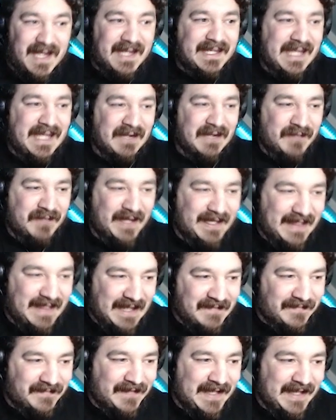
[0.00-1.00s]
get rid of
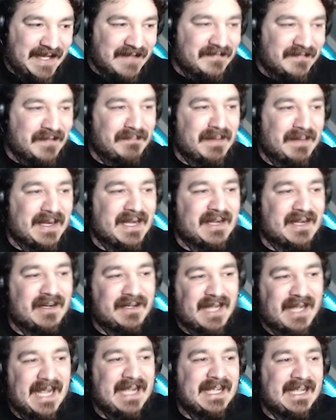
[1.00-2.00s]
that fleet from pick a
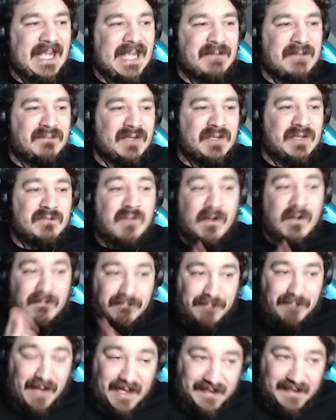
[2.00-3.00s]
card and keep what you
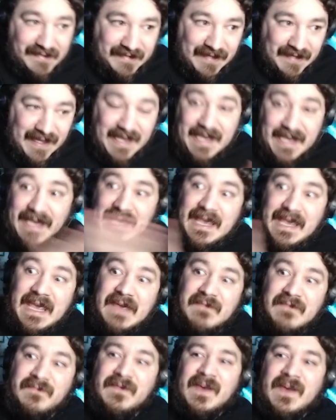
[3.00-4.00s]
want. But
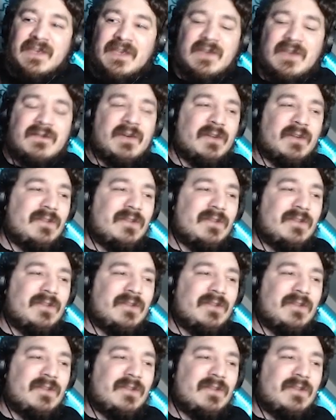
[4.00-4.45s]
if you've got